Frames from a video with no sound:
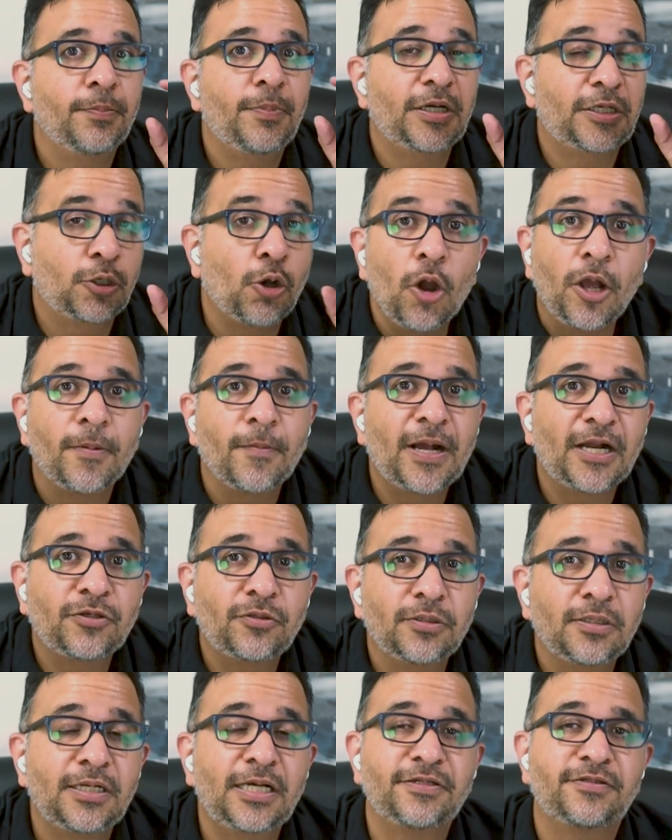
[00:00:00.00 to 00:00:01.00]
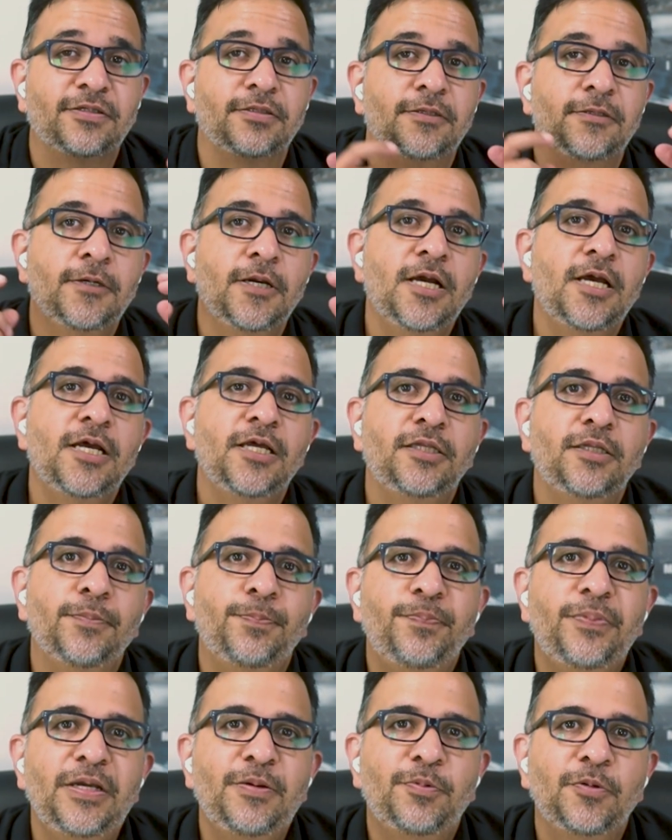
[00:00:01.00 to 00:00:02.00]
But going back to the lesson, the
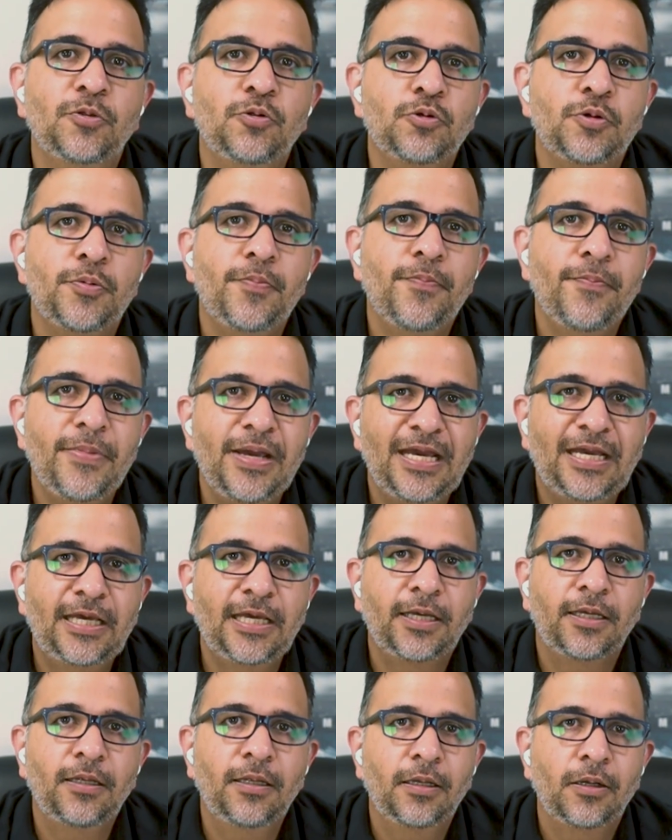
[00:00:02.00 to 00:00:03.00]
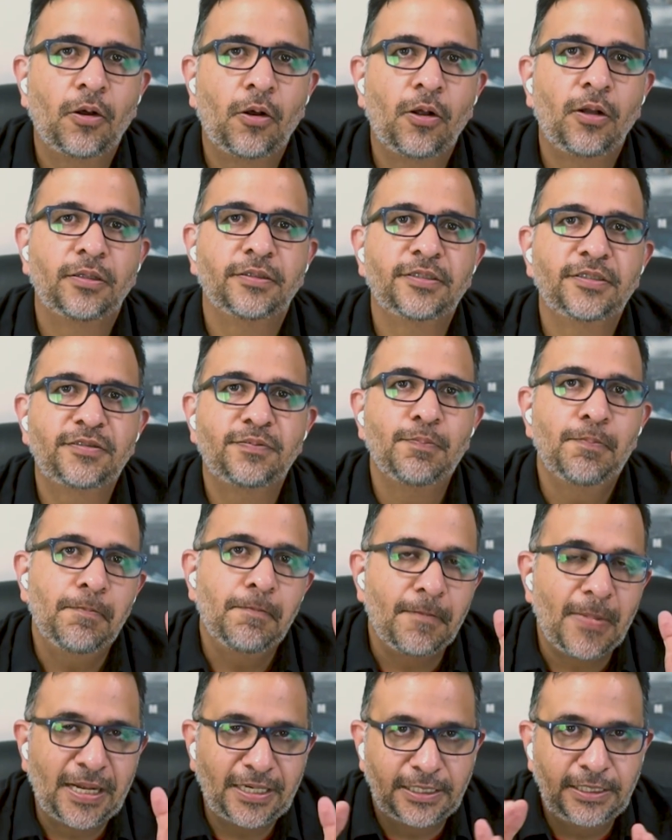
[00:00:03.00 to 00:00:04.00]
people who are making all this
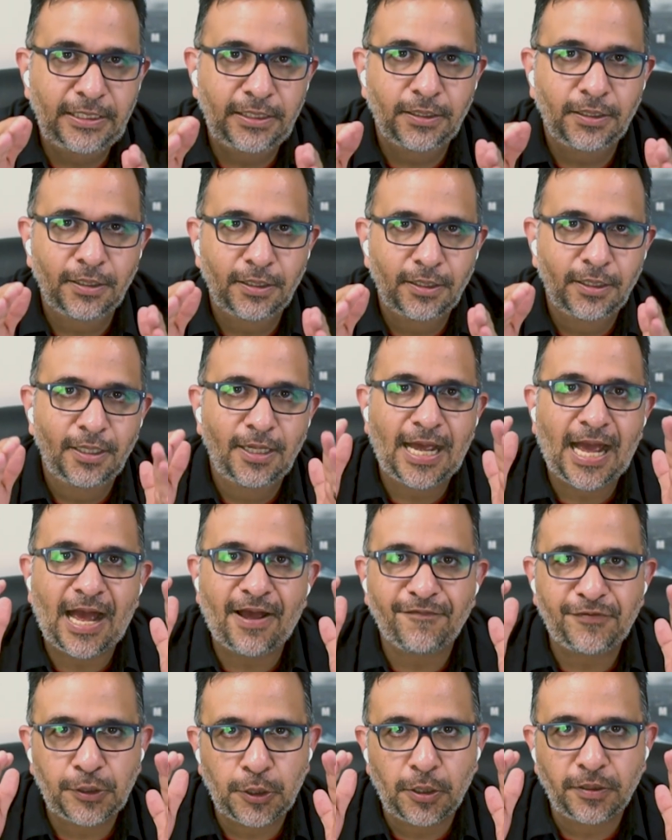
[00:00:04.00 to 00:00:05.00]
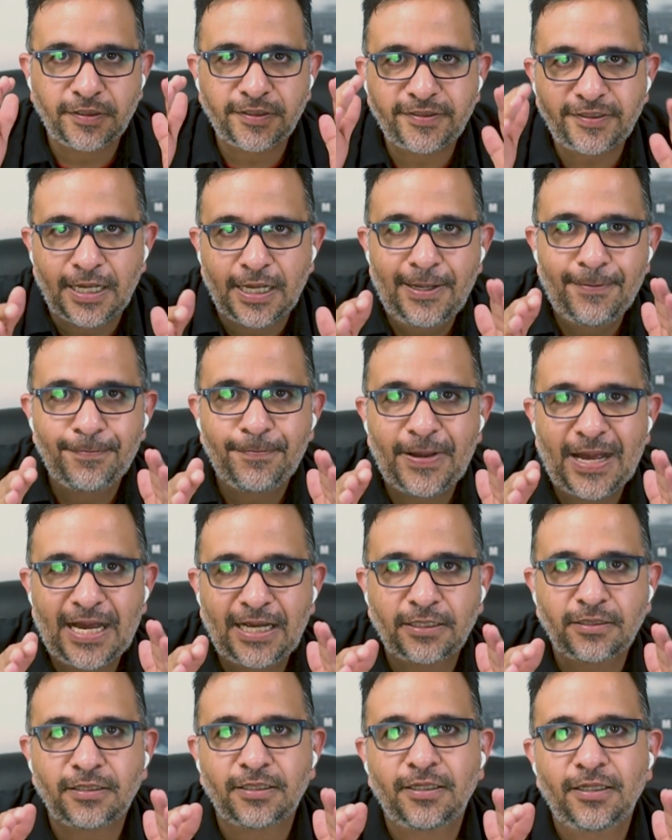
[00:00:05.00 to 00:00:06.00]
money, having all this
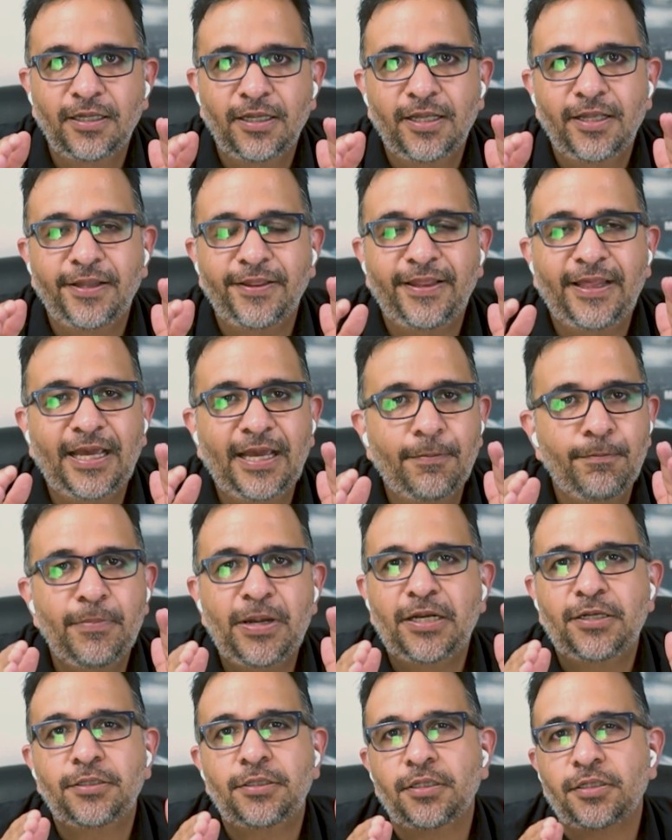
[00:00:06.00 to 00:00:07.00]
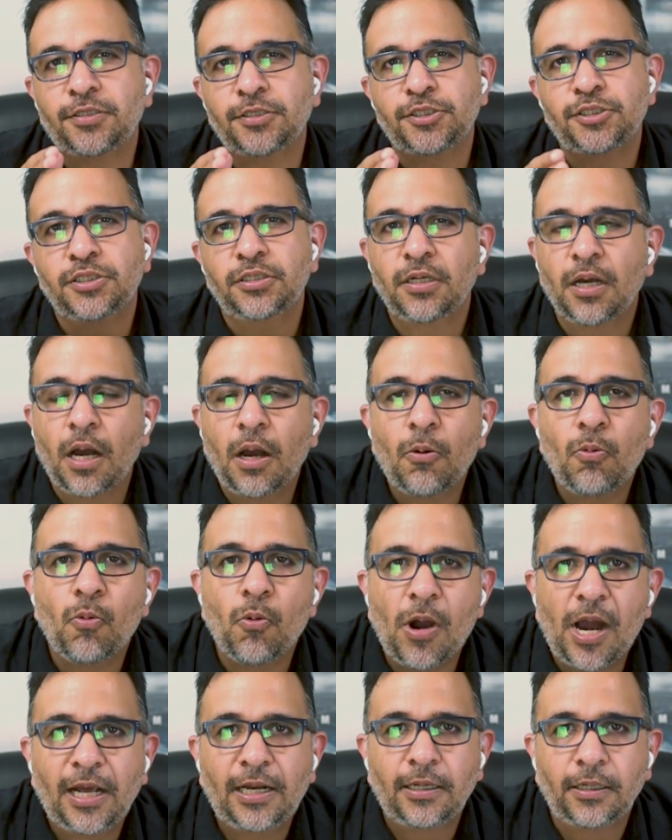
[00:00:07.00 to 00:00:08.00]
impact, they made a decision a
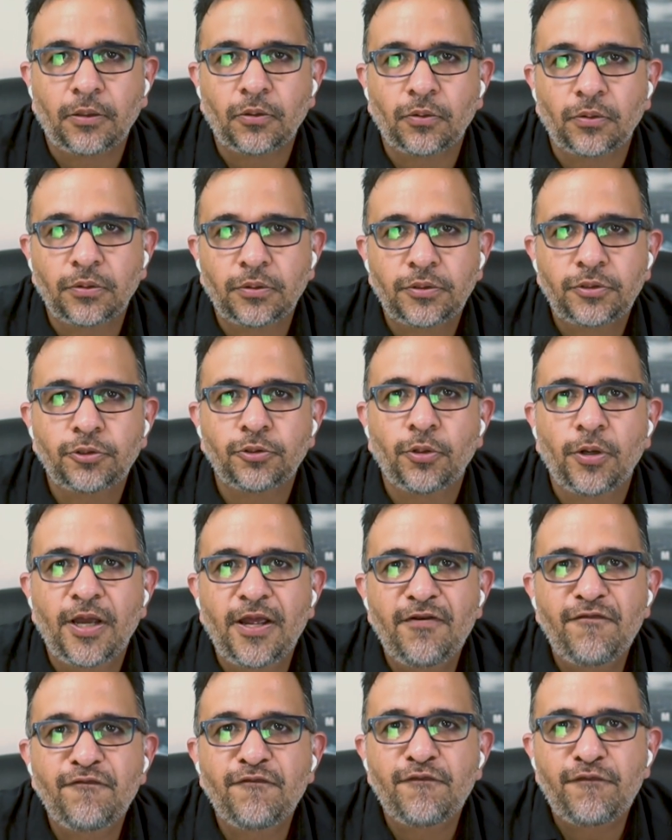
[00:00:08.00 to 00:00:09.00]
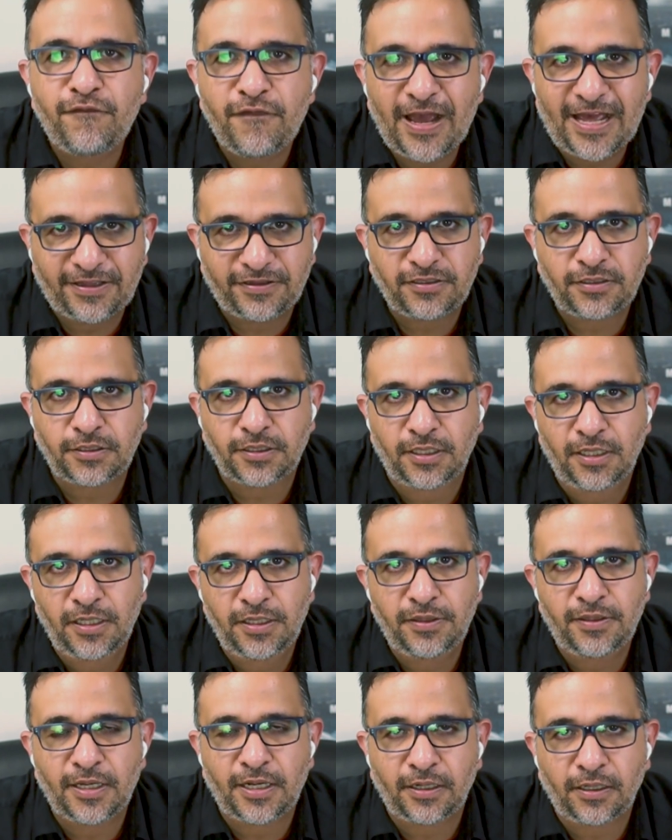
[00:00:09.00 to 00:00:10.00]
while ago to invest
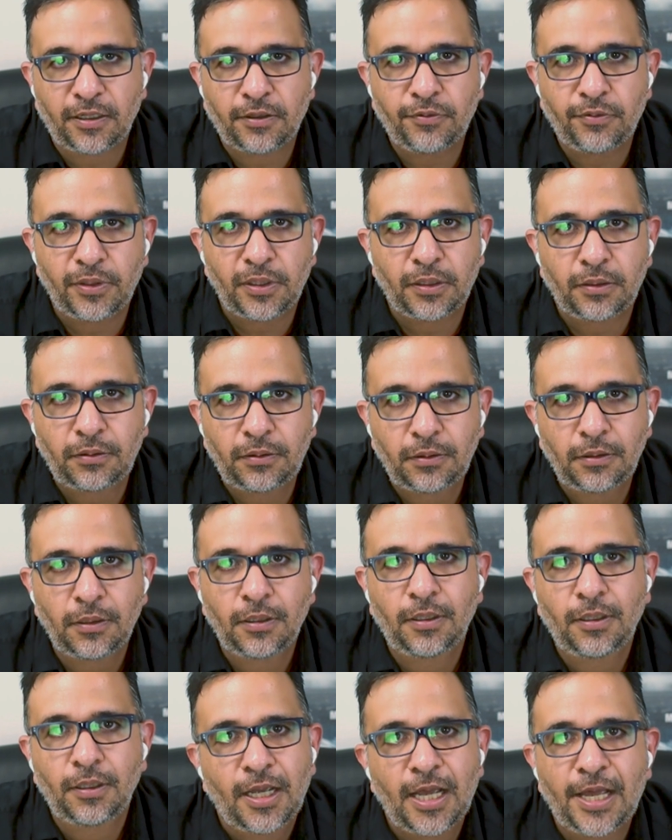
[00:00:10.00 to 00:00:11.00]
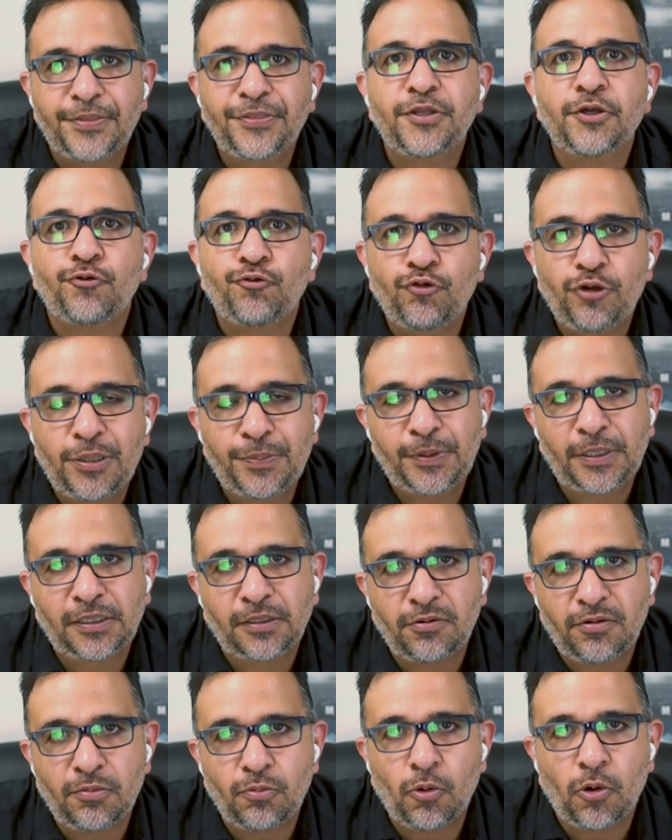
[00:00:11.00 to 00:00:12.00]
in their career and they're reaping
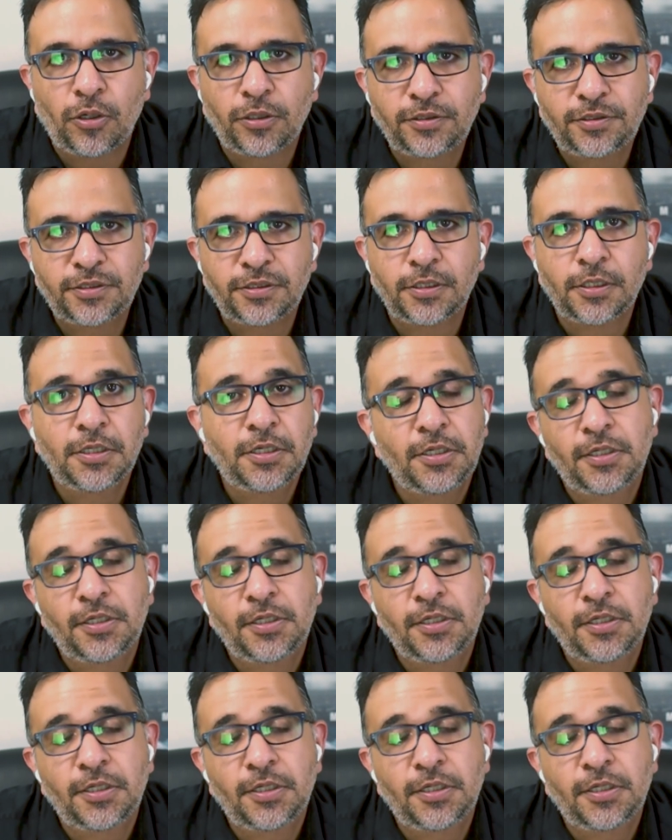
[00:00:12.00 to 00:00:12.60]
the rewards.